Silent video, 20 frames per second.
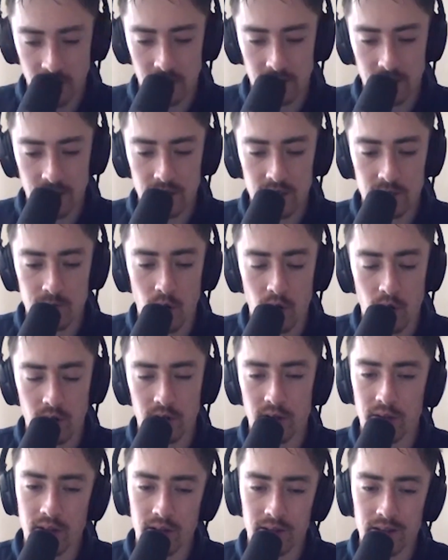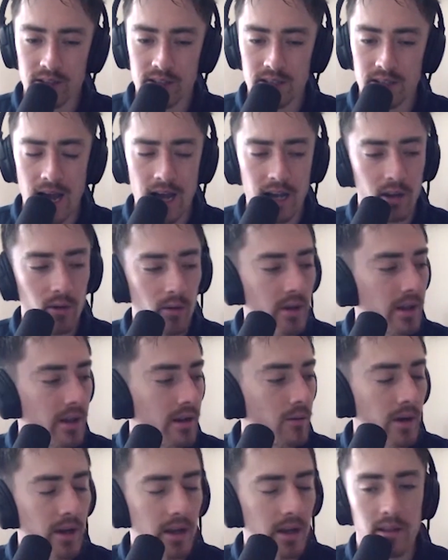that's accurate in a
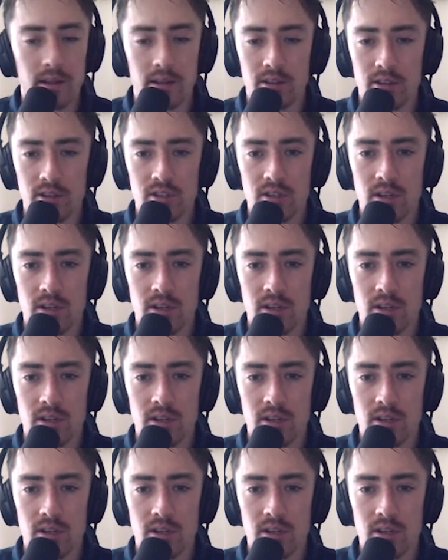way that just,